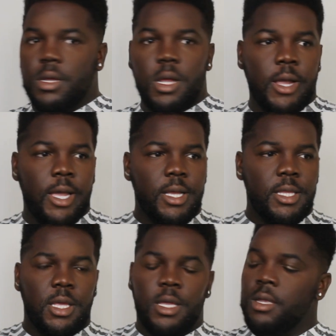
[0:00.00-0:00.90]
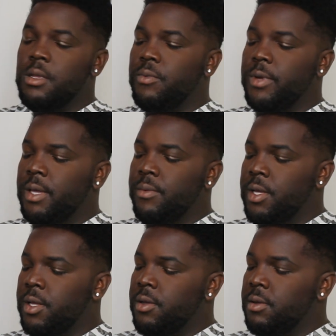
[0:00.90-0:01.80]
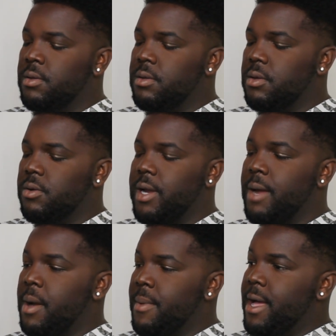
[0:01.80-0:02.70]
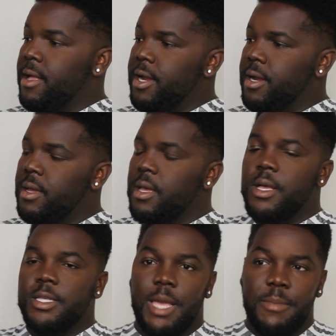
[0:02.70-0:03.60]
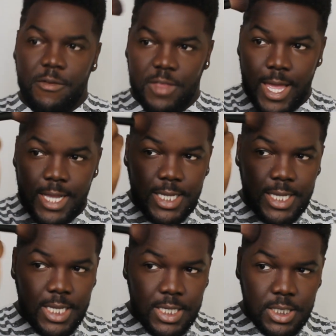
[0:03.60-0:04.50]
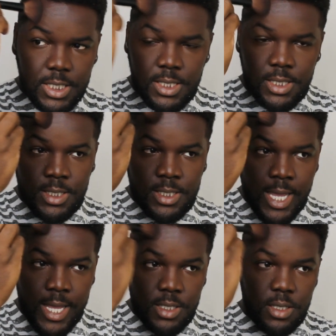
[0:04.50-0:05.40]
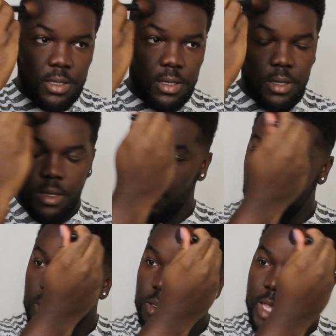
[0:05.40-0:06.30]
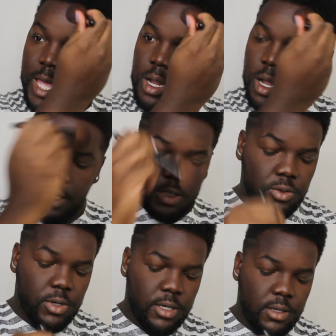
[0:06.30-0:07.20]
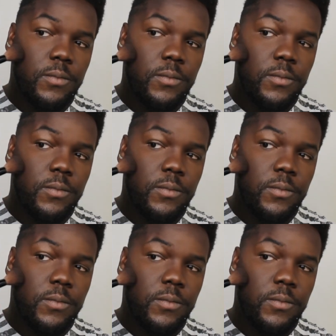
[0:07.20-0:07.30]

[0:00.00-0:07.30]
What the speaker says: Alright, and then we will grab our powder, tap off the excess, and just set that contour.